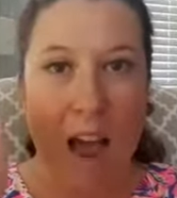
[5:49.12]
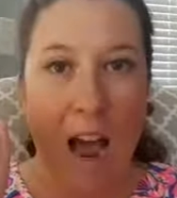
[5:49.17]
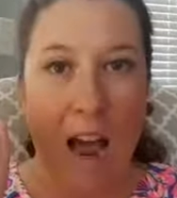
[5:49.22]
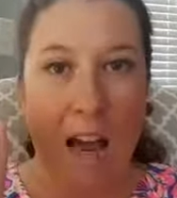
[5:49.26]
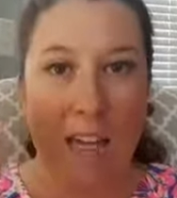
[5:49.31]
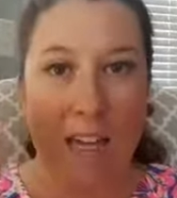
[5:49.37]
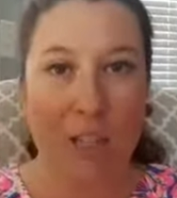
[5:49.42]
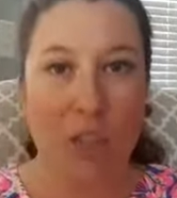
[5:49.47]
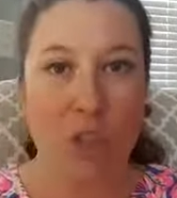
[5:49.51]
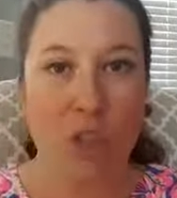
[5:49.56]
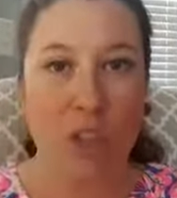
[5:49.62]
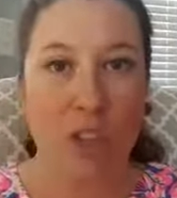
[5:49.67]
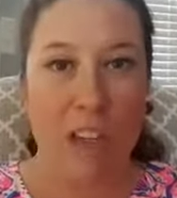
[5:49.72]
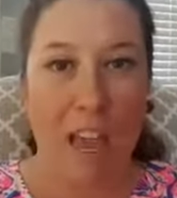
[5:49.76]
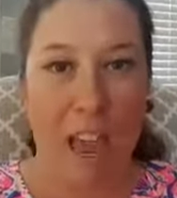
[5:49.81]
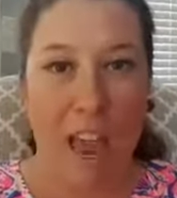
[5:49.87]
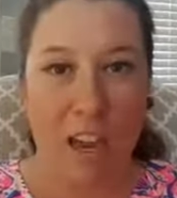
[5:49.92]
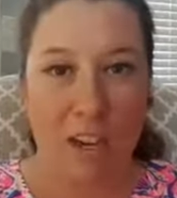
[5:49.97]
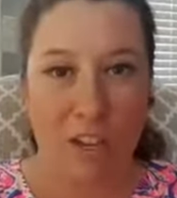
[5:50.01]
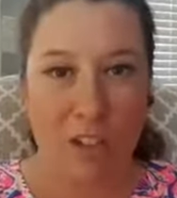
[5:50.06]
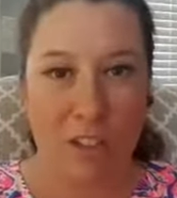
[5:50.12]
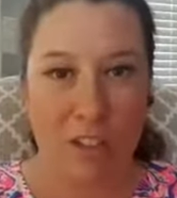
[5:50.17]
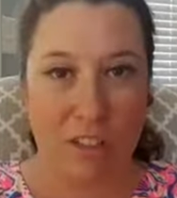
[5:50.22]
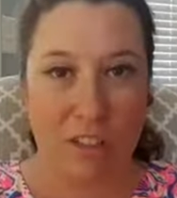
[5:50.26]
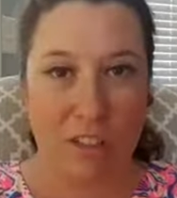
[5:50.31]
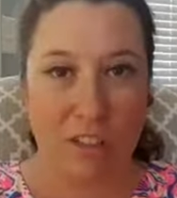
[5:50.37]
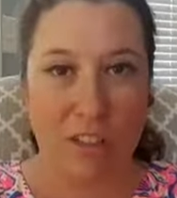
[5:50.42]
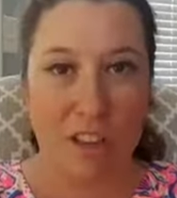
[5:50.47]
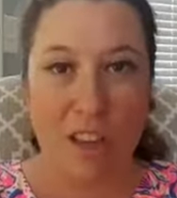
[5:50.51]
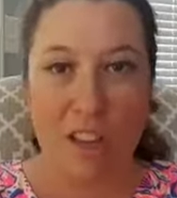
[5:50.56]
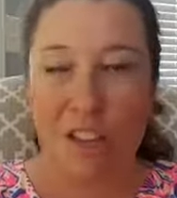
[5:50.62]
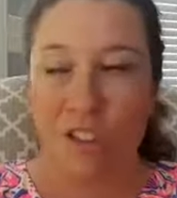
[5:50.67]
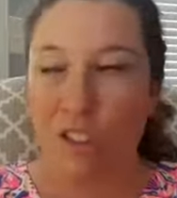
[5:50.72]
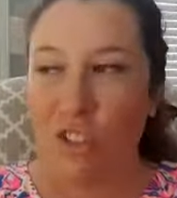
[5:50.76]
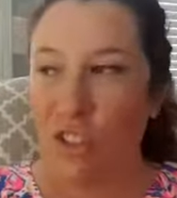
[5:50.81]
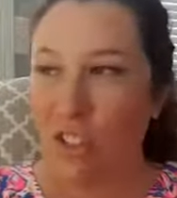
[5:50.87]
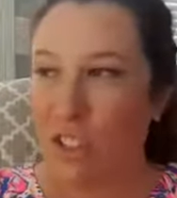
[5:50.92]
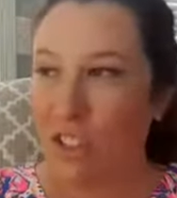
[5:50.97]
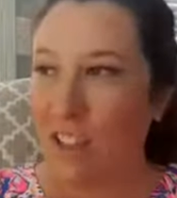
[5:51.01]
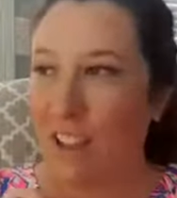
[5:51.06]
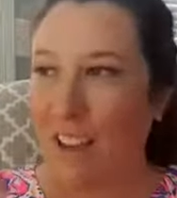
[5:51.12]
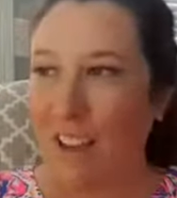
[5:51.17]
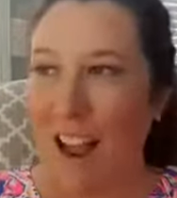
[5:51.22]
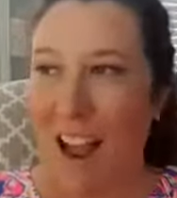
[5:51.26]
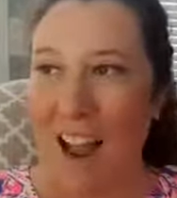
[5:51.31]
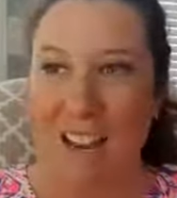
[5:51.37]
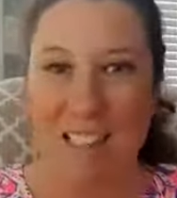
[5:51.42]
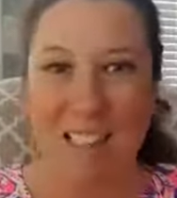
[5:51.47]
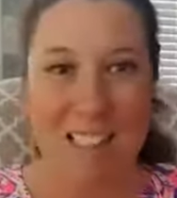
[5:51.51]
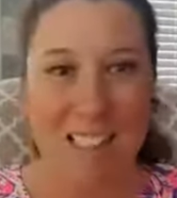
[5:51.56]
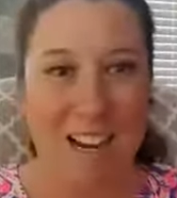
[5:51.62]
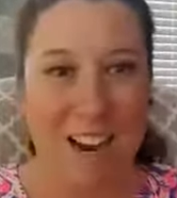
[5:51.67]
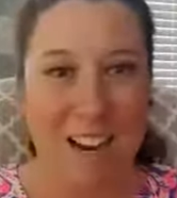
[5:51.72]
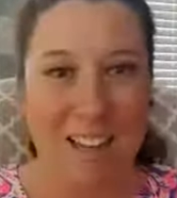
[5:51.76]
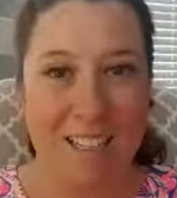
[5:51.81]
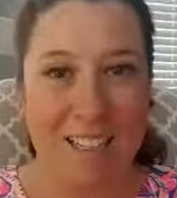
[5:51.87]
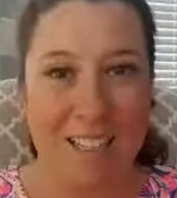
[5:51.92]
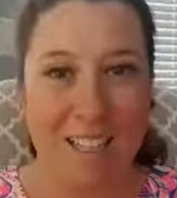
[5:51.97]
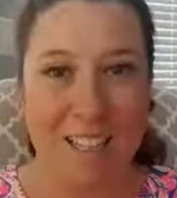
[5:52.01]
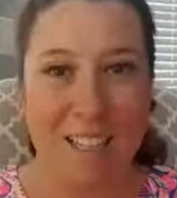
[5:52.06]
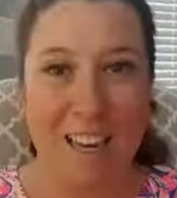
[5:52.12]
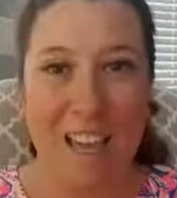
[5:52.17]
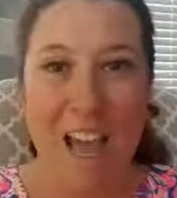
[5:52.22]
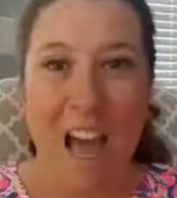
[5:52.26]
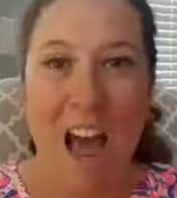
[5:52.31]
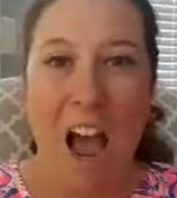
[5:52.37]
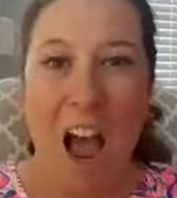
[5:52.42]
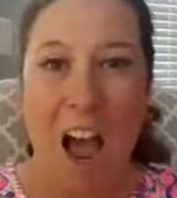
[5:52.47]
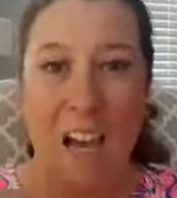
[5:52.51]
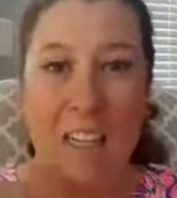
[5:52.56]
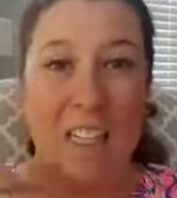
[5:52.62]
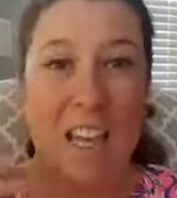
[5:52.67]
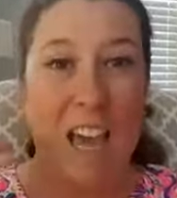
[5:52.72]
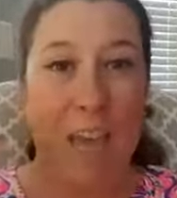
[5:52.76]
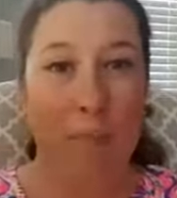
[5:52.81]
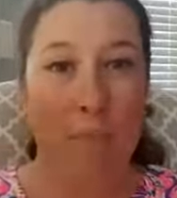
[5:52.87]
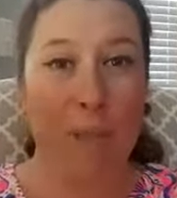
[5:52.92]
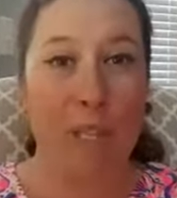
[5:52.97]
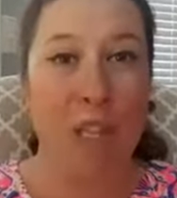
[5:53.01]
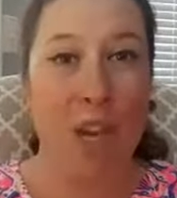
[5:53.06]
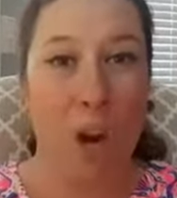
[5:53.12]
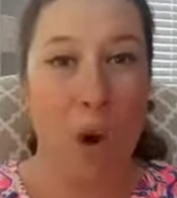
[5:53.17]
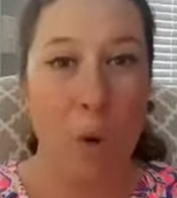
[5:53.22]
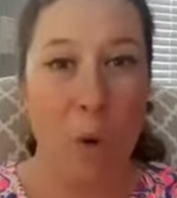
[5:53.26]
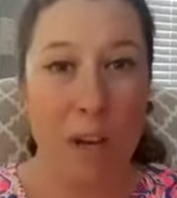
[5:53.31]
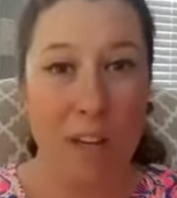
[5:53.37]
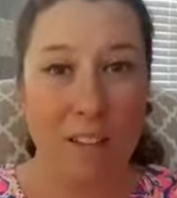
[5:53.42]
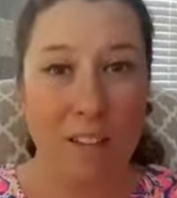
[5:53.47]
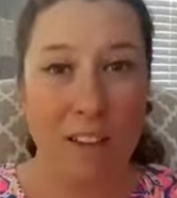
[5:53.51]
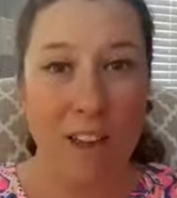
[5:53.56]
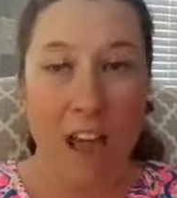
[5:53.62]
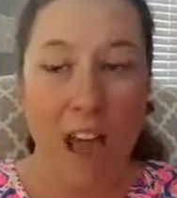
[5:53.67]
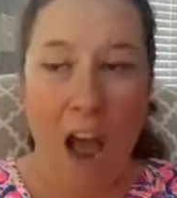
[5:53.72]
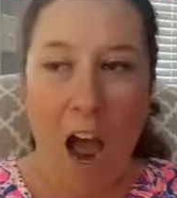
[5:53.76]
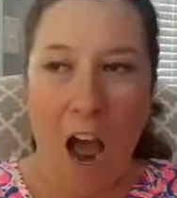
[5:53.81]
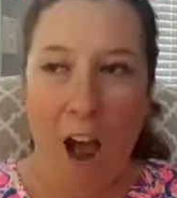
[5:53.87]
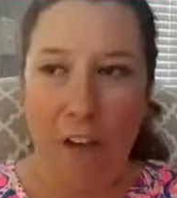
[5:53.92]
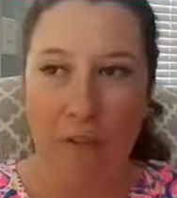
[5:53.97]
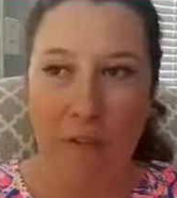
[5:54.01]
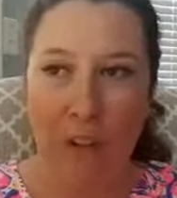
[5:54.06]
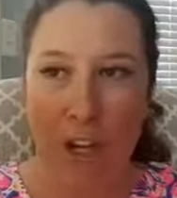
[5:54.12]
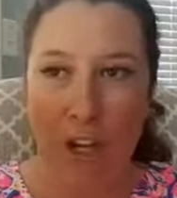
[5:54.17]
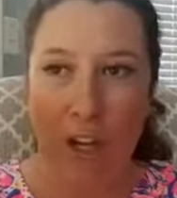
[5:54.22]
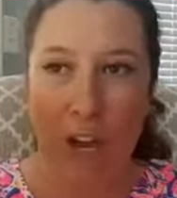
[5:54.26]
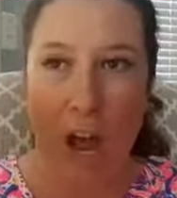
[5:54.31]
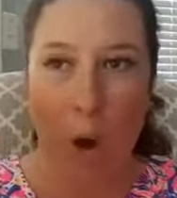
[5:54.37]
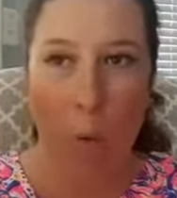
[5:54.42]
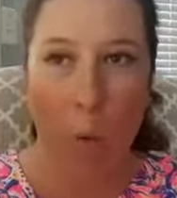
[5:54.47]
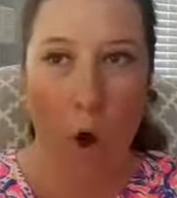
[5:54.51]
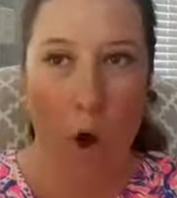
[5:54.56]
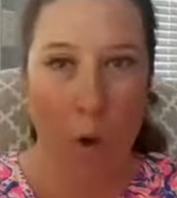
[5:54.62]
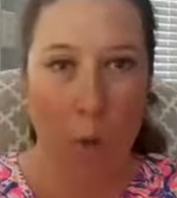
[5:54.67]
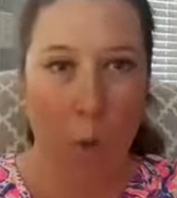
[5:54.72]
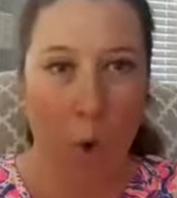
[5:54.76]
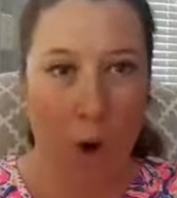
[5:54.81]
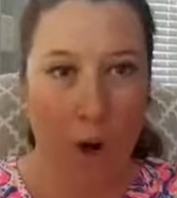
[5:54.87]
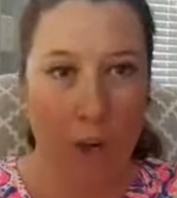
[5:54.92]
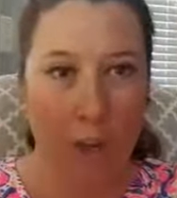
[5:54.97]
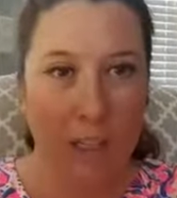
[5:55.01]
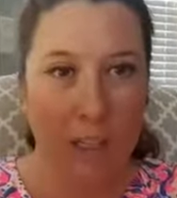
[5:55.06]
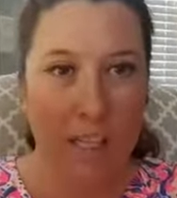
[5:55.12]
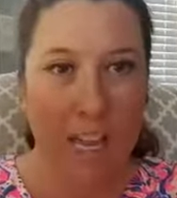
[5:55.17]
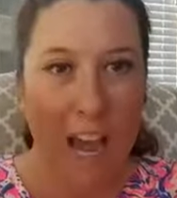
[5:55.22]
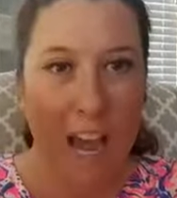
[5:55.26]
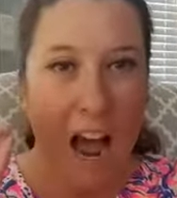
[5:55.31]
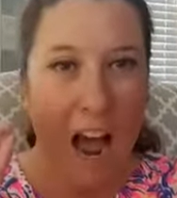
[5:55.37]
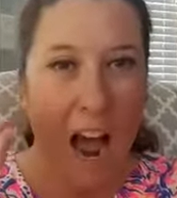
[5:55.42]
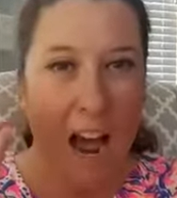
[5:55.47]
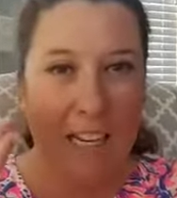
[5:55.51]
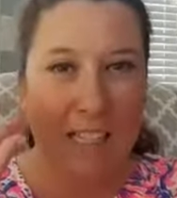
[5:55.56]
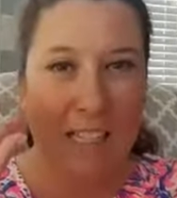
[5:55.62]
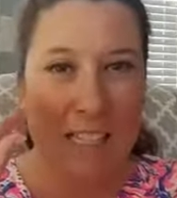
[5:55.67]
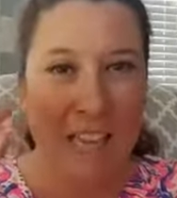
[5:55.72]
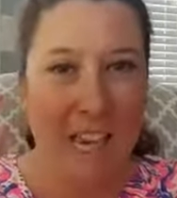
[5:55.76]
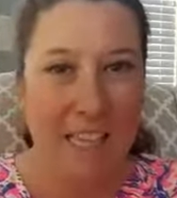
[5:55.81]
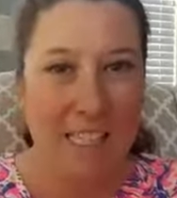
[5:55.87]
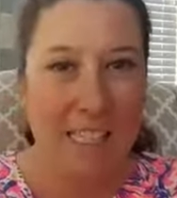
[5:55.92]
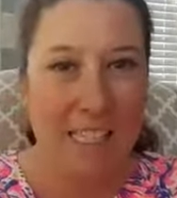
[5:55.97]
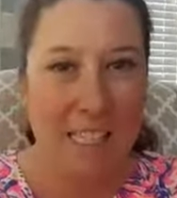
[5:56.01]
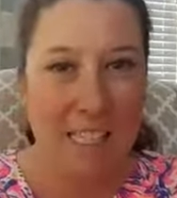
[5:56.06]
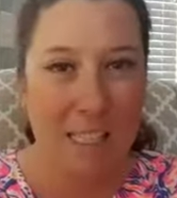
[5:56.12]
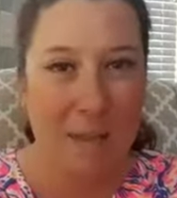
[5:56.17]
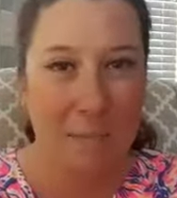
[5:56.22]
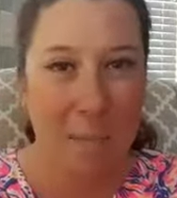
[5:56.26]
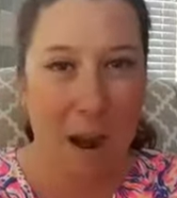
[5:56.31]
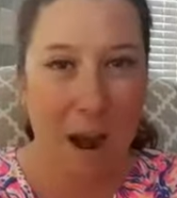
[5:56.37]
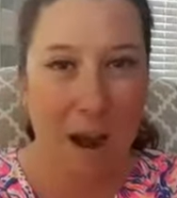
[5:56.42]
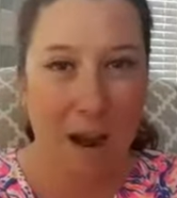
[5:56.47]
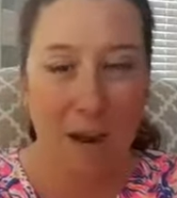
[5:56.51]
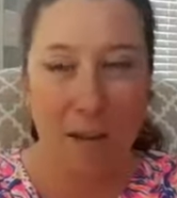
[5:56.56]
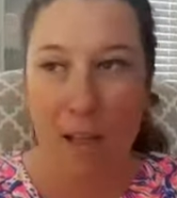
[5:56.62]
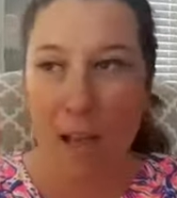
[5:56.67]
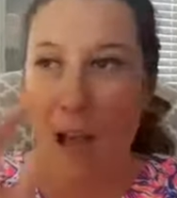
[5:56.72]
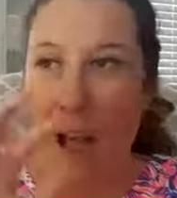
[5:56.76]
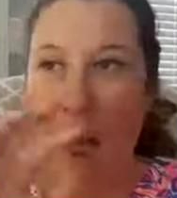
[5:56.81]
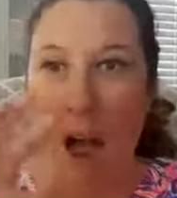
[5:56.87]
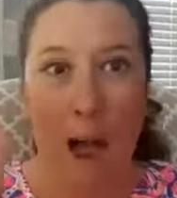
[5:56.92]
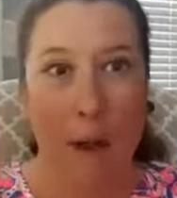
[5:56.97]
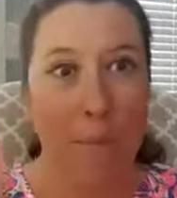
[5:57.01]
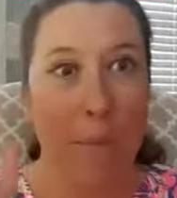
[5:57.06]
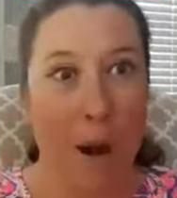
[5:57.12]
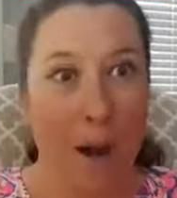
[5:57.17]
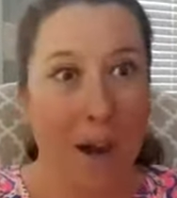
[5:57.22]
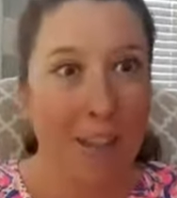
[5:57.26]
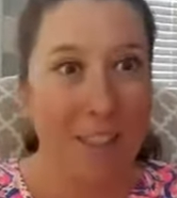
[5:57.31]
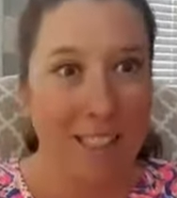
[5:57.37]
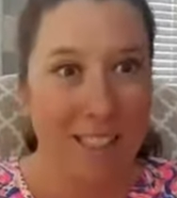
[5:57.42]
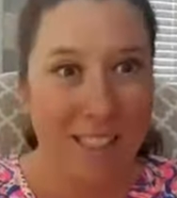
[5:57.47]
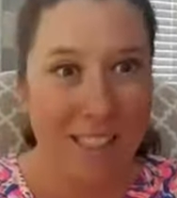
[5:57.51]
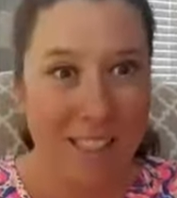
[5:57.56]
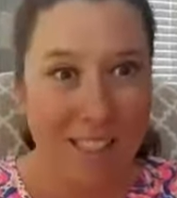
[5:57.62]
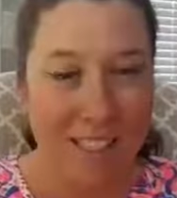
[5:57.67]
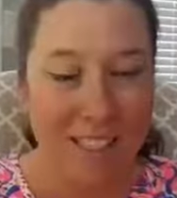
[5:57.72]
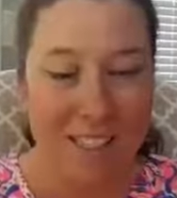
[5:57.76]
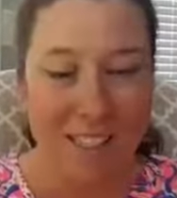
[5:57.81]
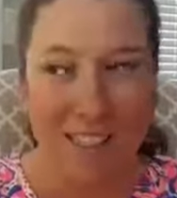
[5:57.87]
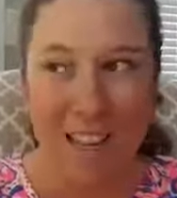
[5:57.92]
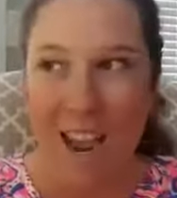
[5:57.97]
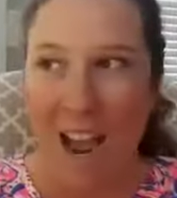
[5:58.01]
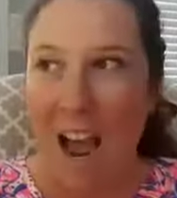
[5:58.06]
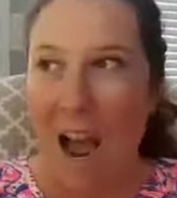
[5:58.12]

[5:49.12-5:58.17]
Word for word: I took action, just like Einstein did. I kept going. I figured out what worked. I tested my hypothesis.